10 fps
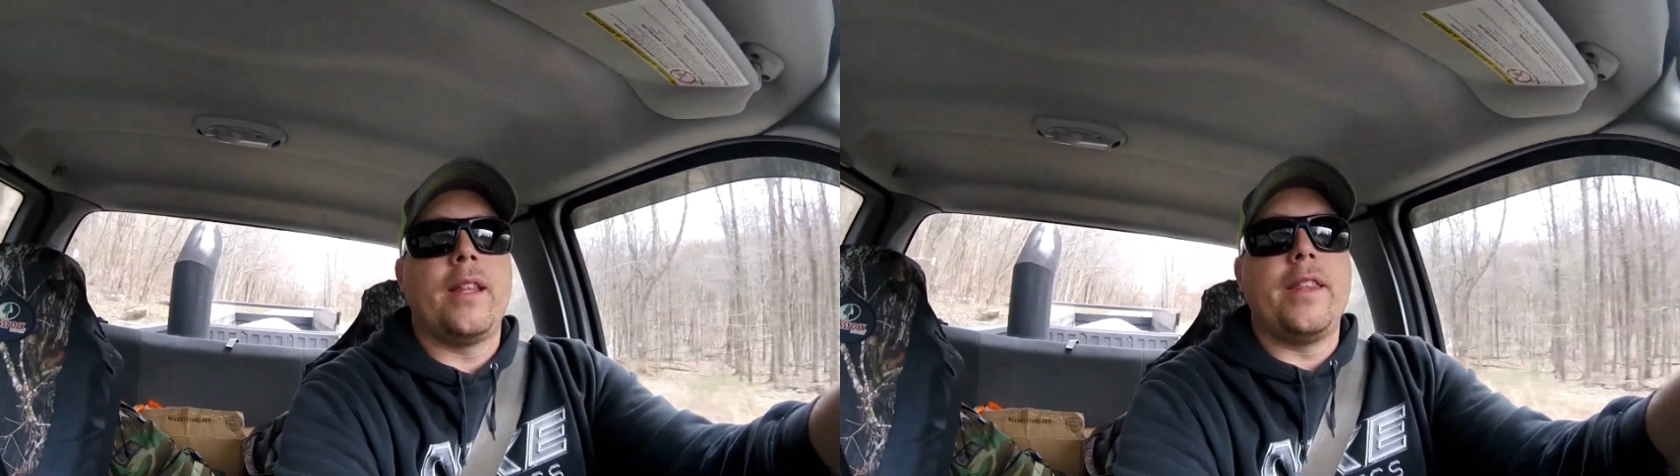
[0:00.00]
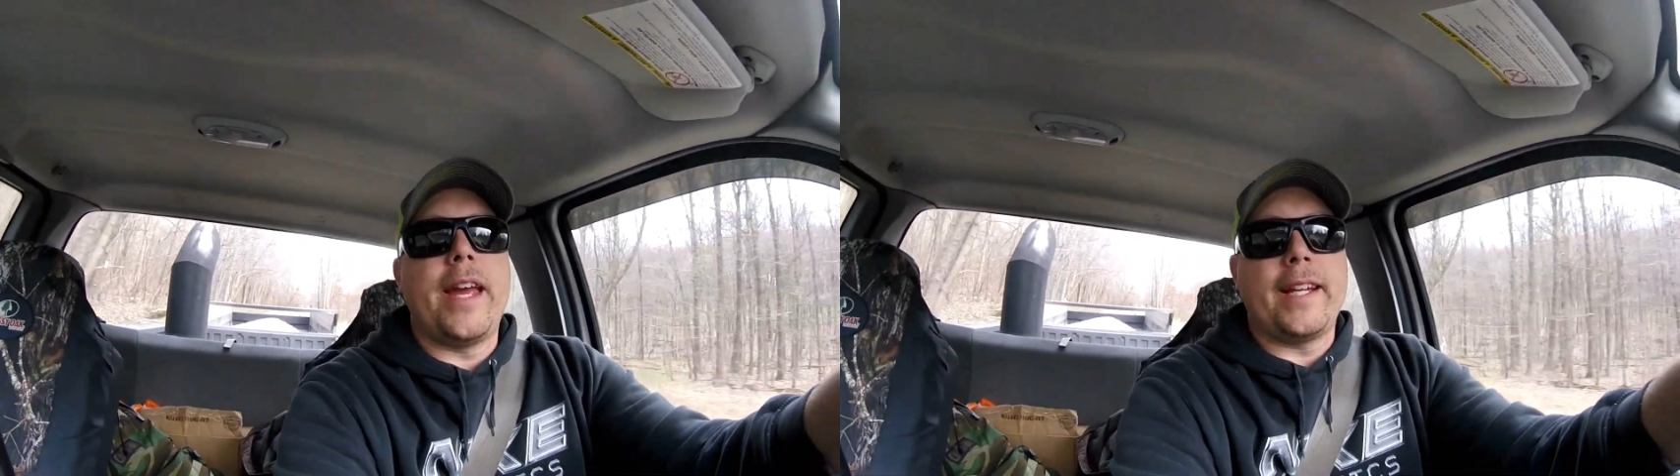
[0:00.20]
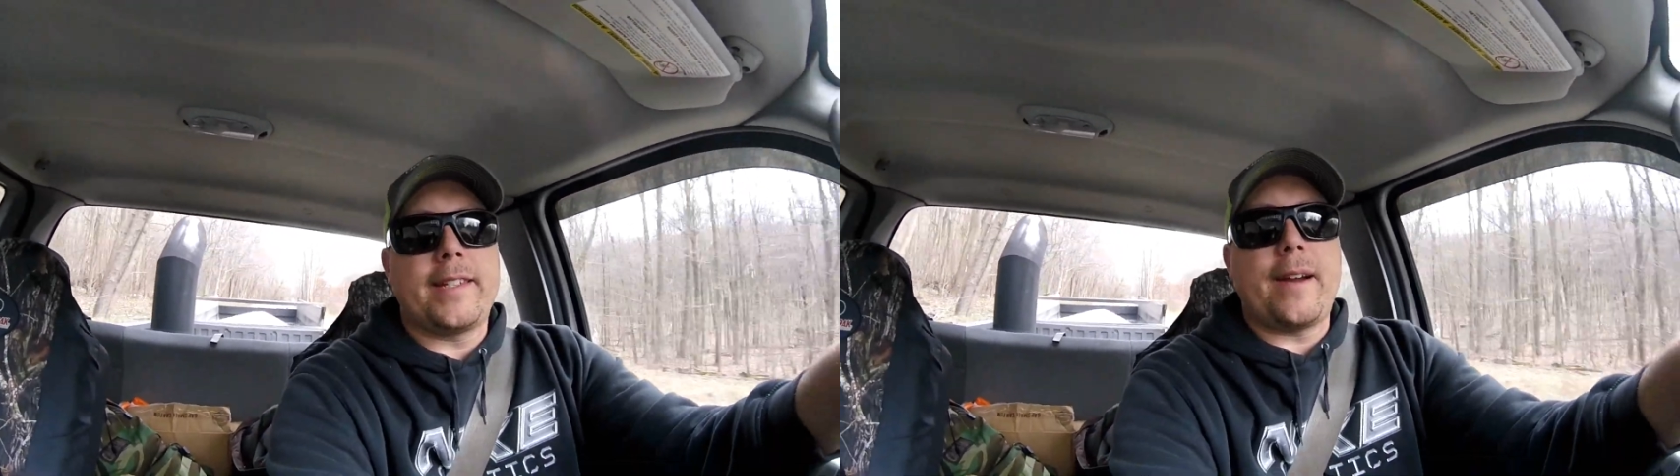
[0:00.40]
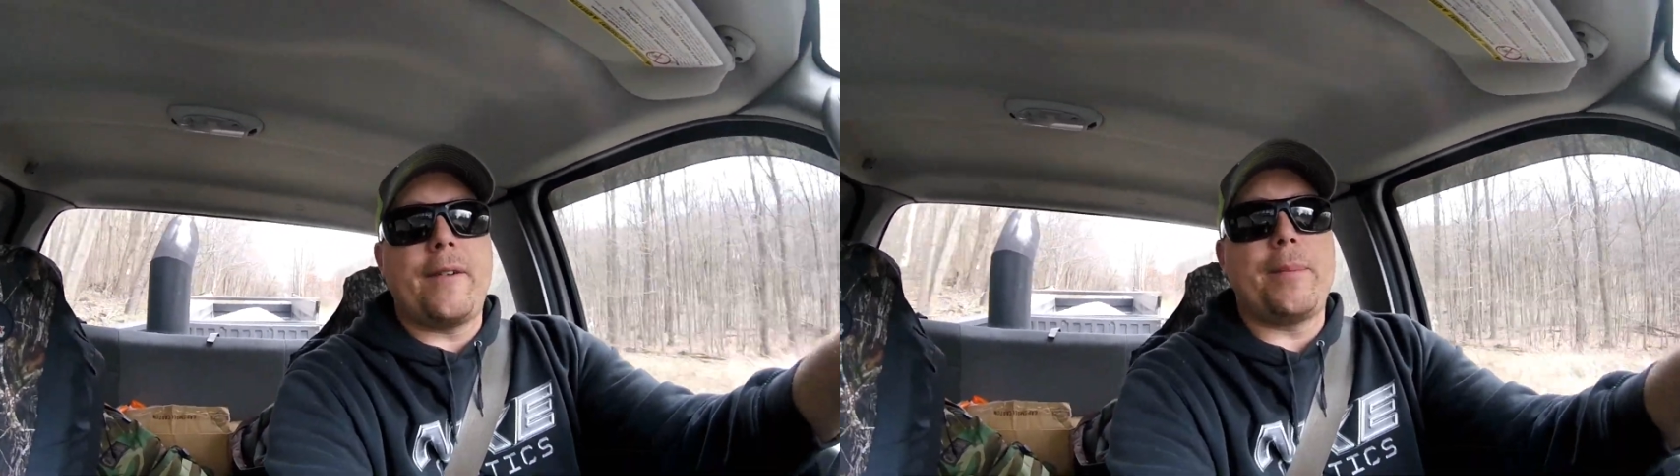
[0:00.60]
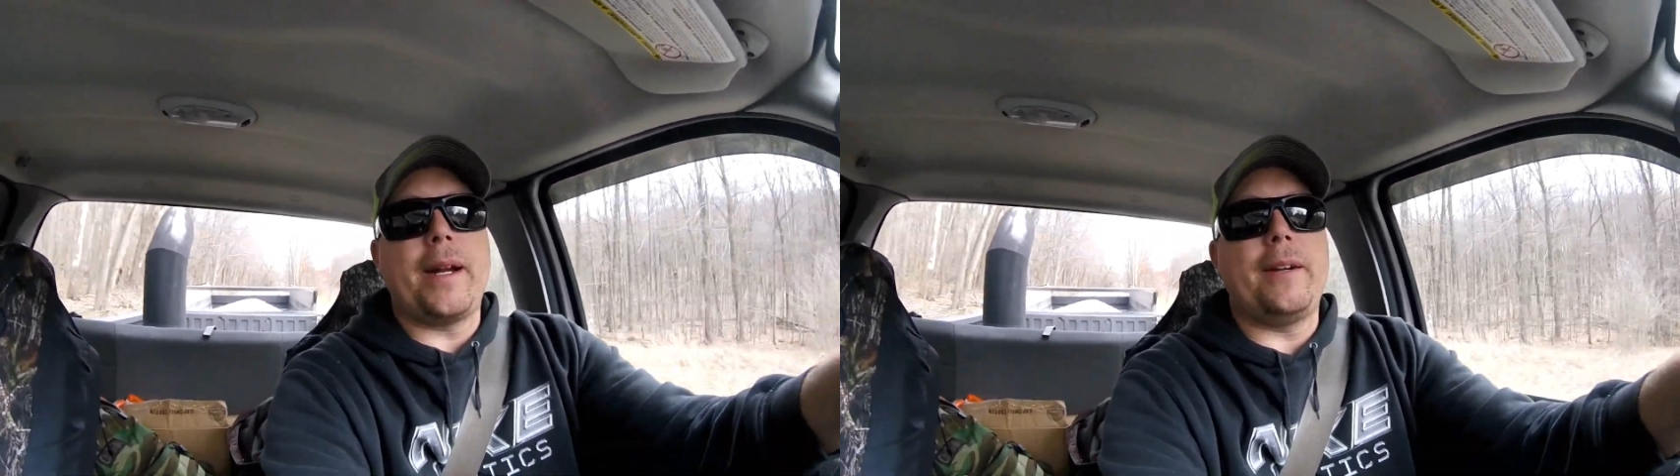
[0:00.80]
thanks
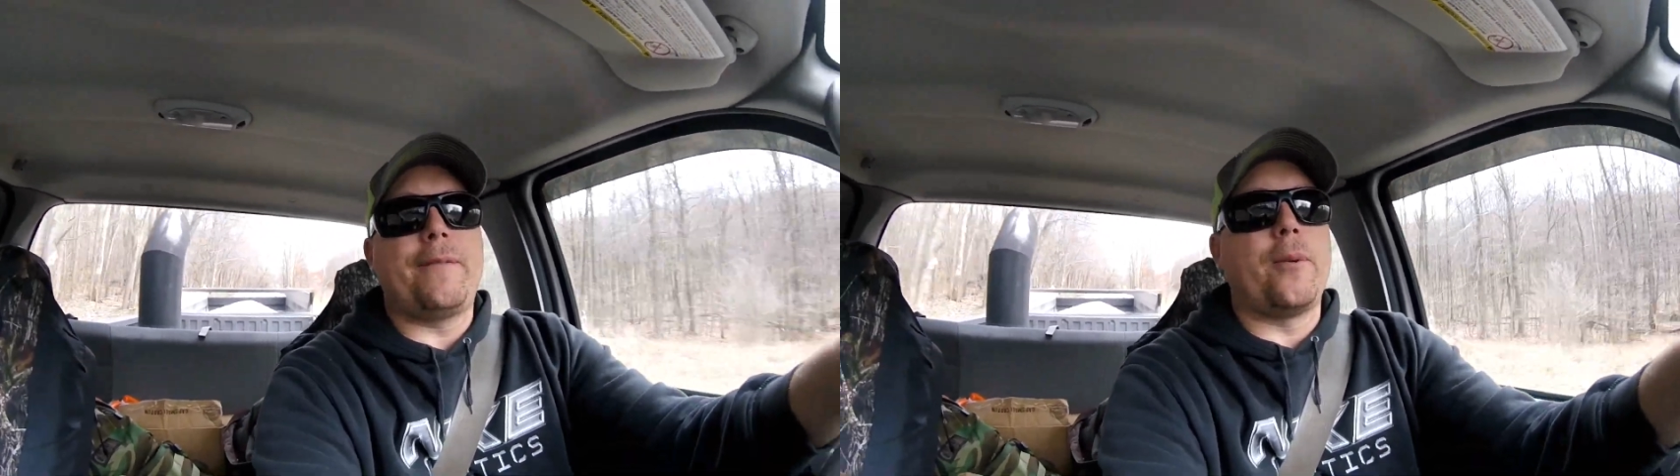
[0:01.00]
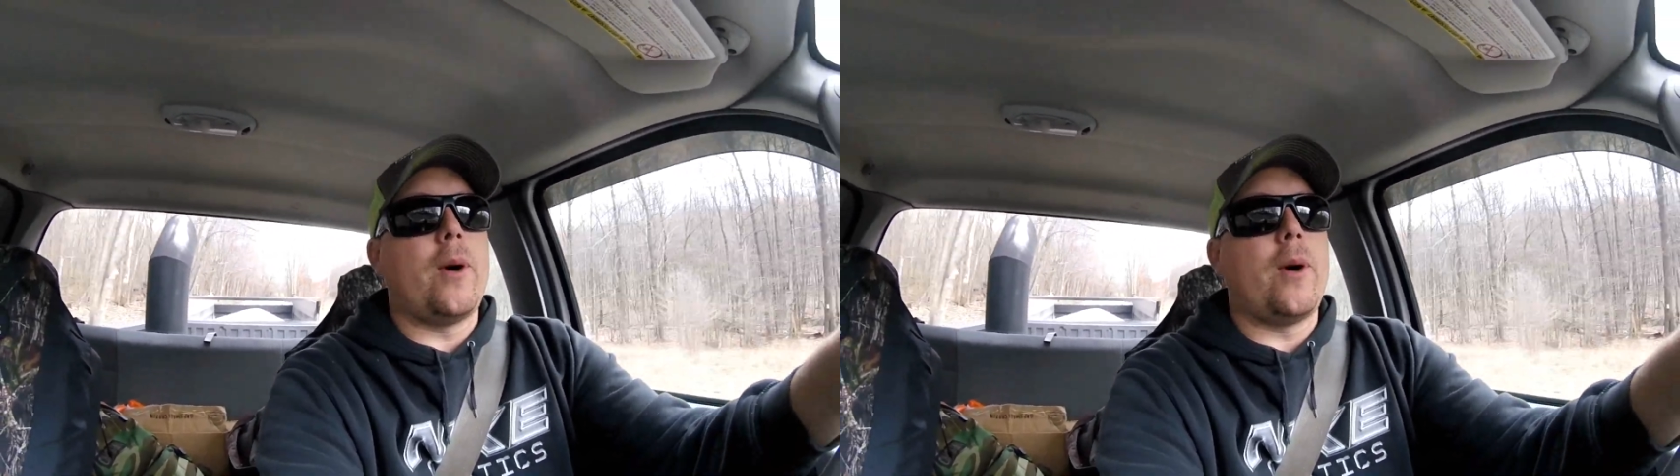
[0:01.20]
everybody for